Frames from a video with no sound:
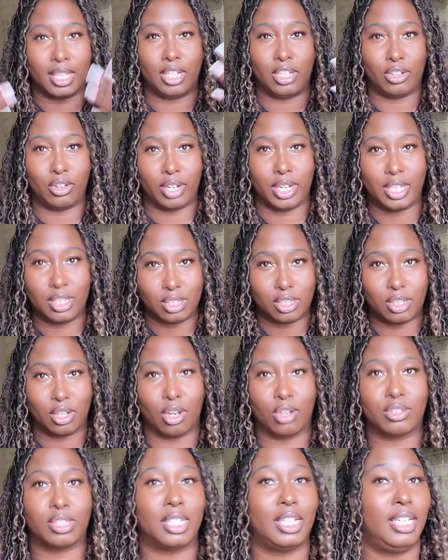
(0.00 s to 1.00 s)
in your
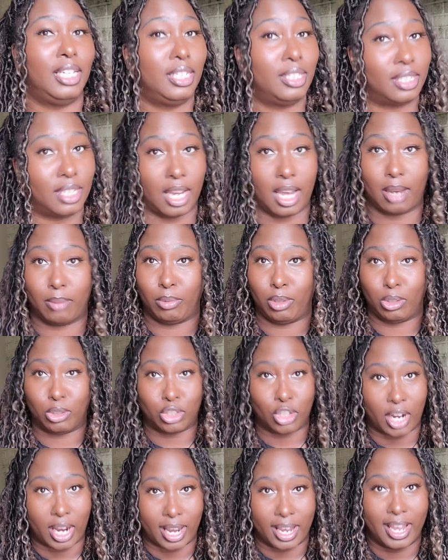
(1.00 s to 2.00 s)
installs each time you
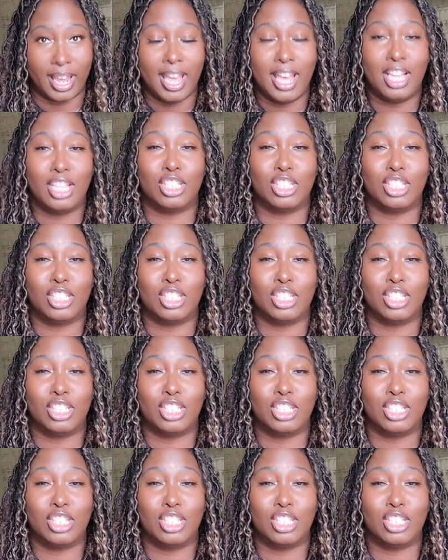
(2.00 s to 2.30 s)
try.